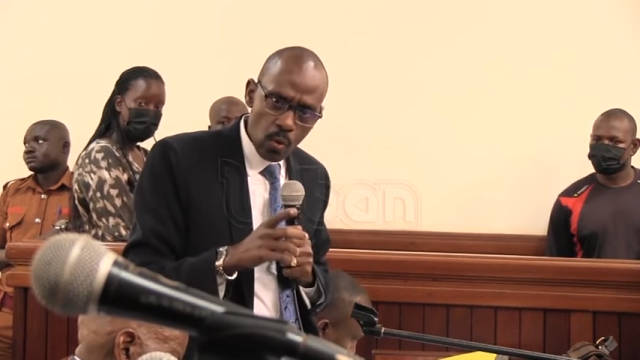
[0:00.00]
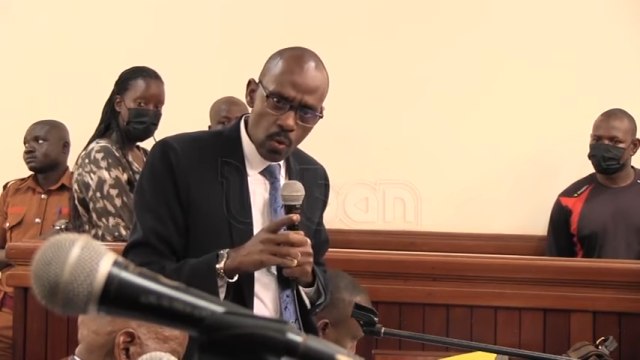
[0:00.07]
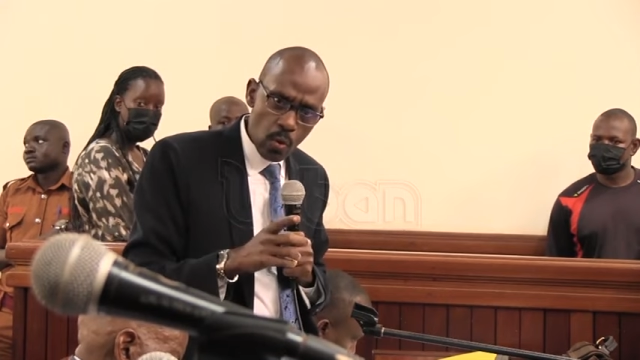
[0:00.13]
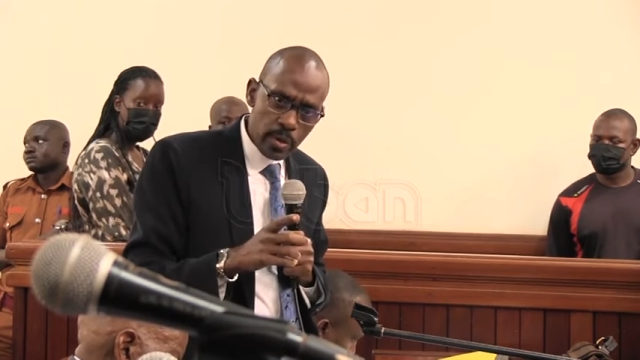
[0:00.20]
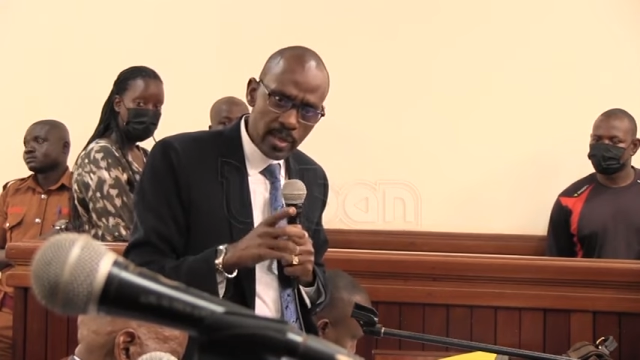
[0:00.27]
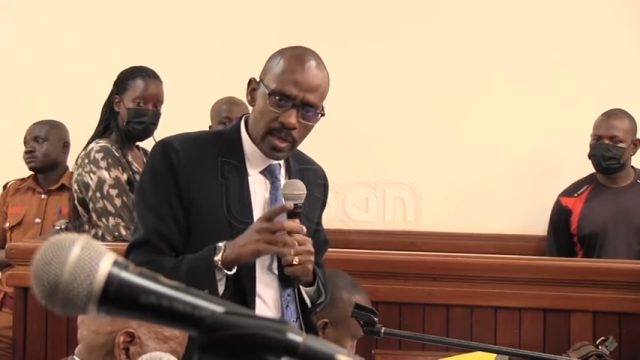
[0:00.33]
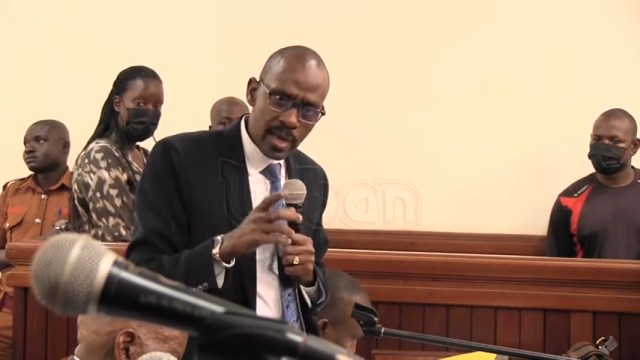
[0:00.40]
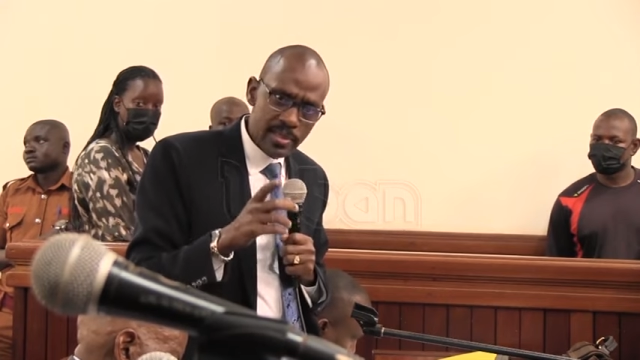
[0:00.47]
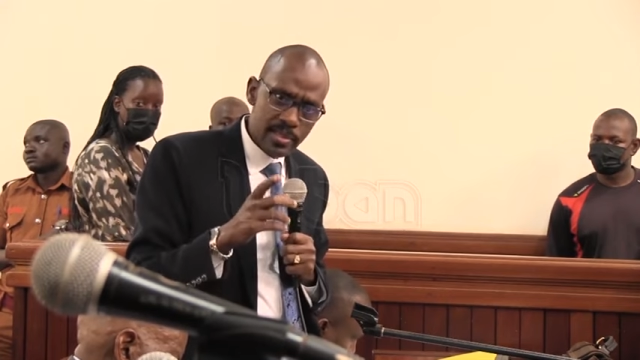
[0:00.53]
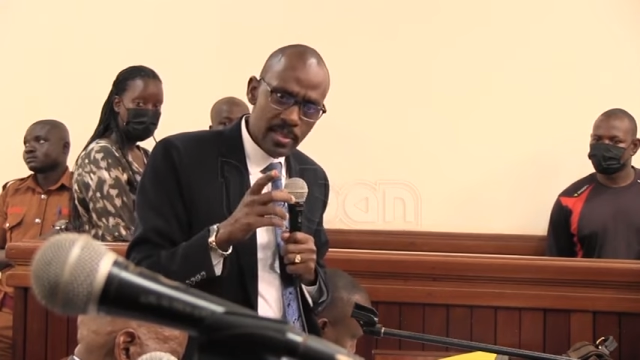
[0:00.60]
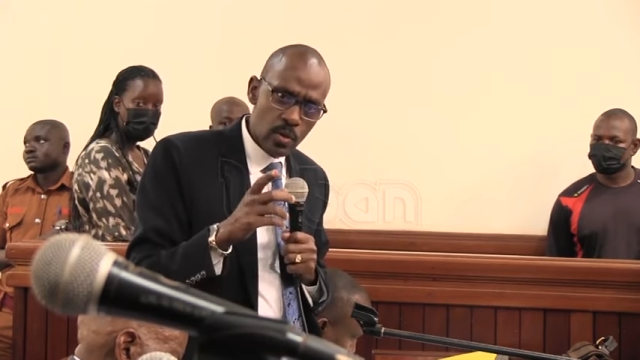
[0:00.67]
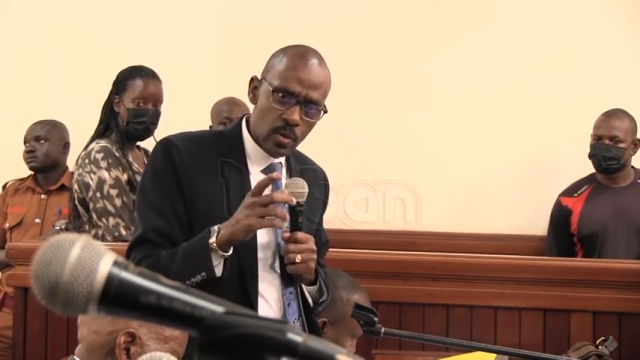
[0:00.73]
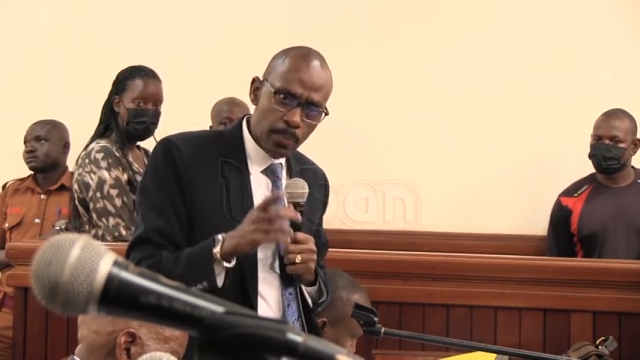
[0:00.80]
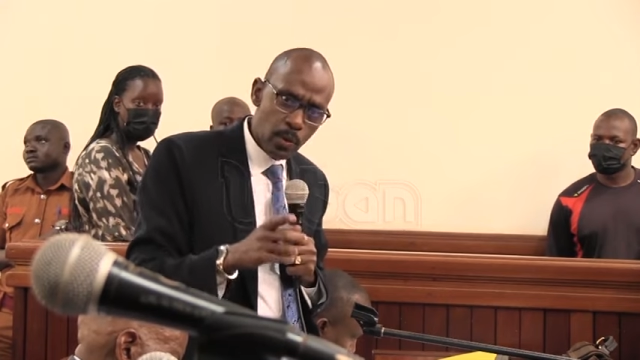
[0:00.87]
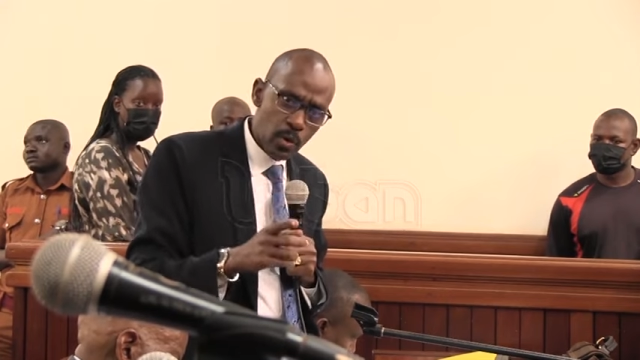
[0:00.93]
Speaker 1: or he has
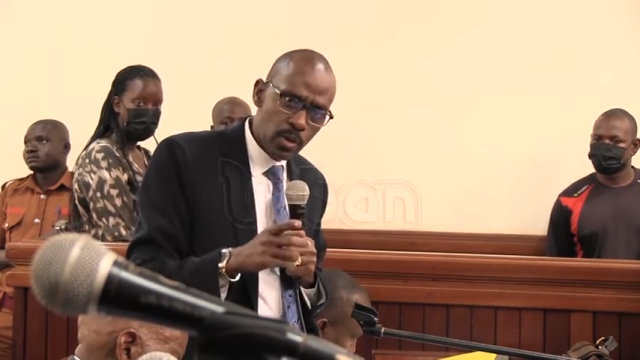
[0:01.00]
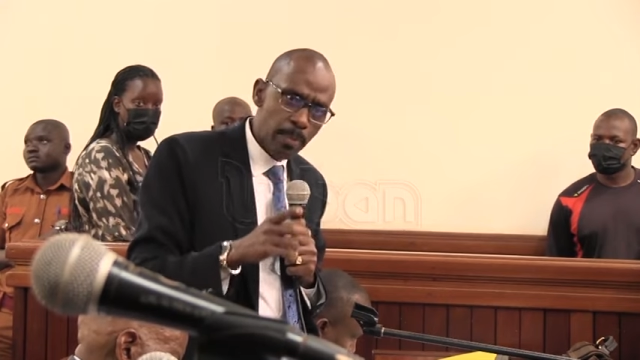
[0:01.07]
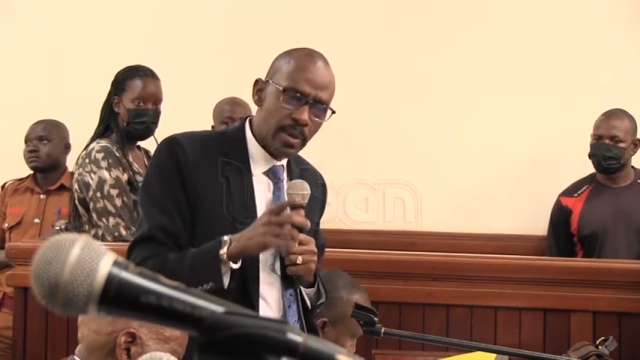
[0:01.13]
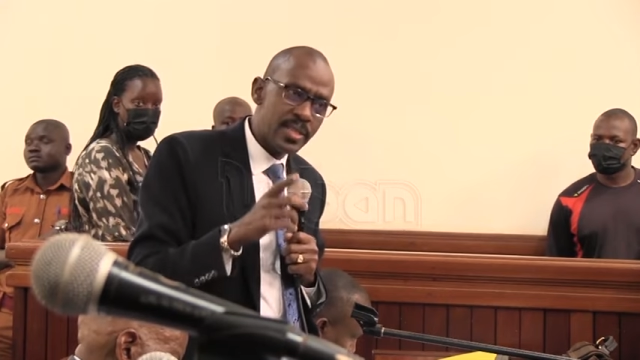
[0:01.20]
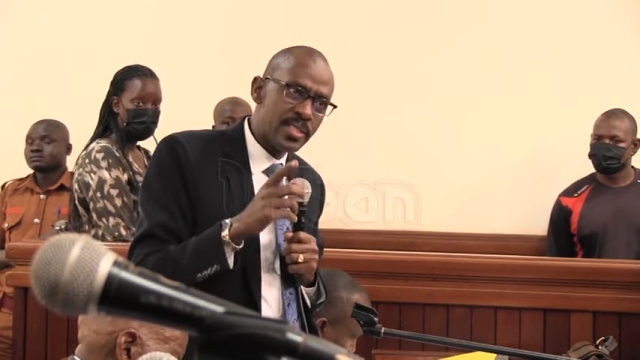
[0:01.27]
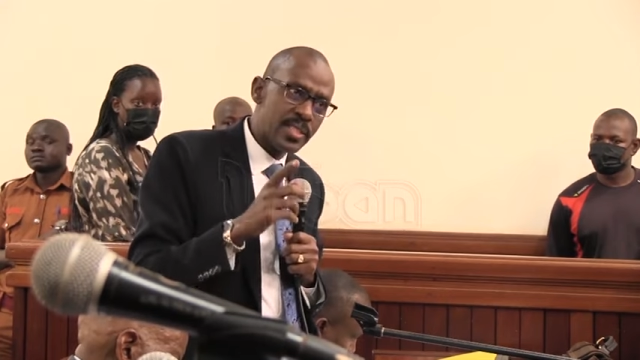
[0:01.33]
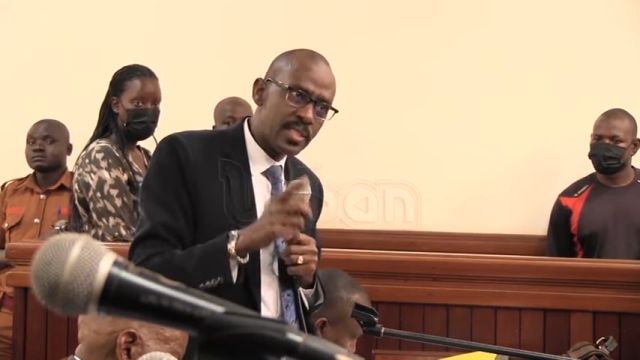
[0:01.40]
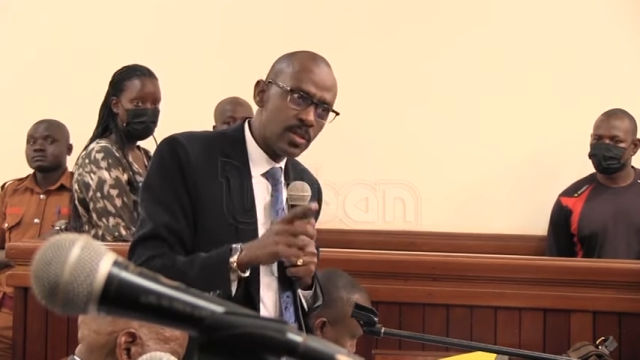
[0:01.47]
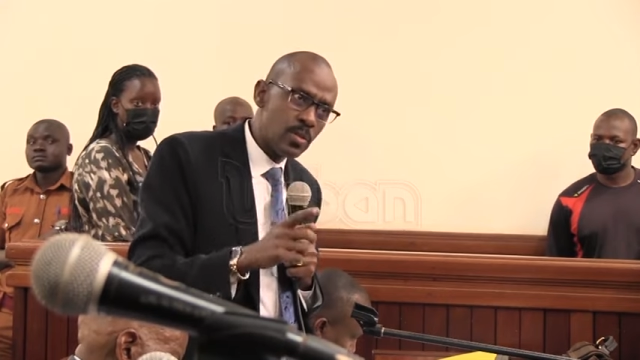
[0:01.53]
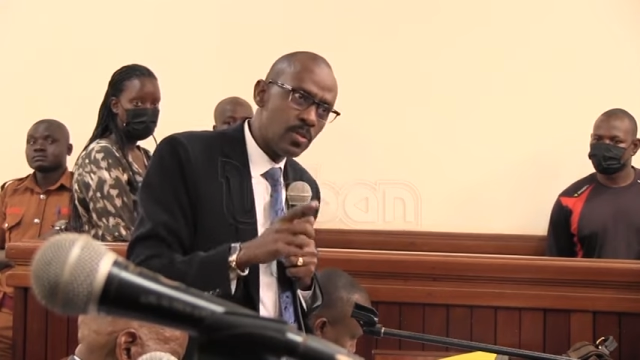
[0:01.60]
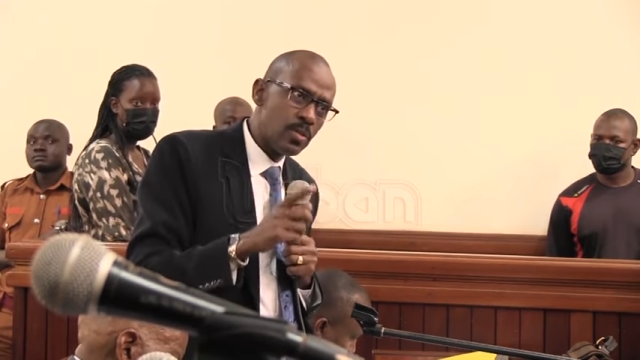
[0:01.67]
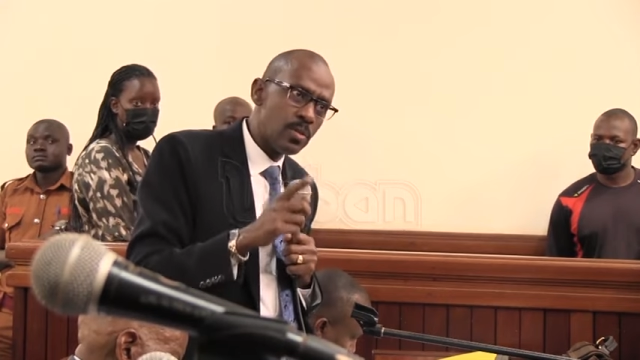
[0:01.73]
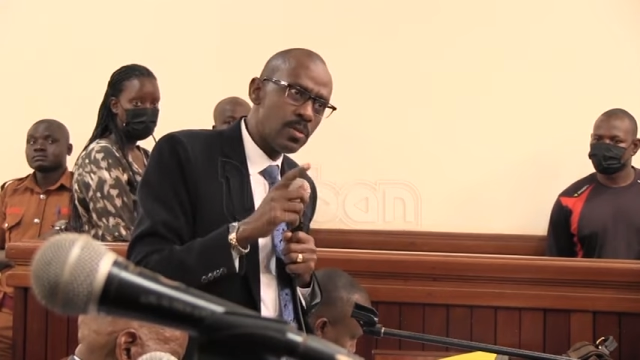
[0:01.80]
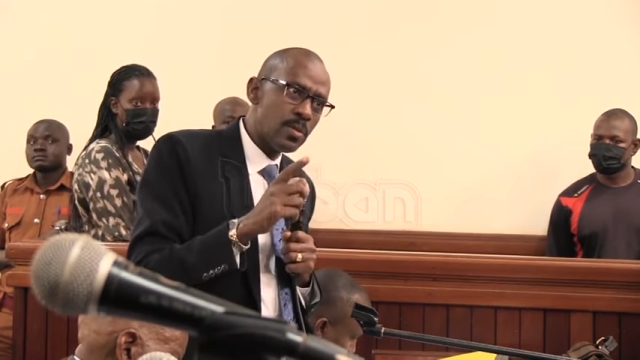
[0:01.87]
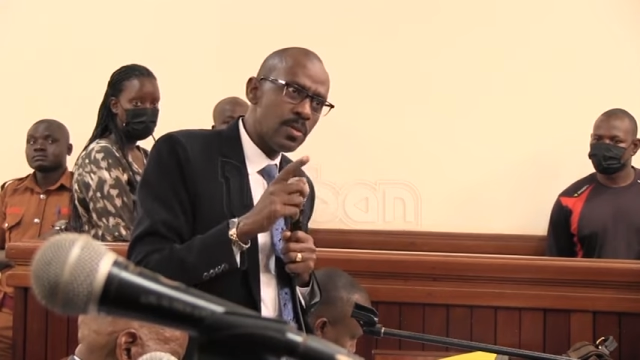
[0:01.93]
the report but still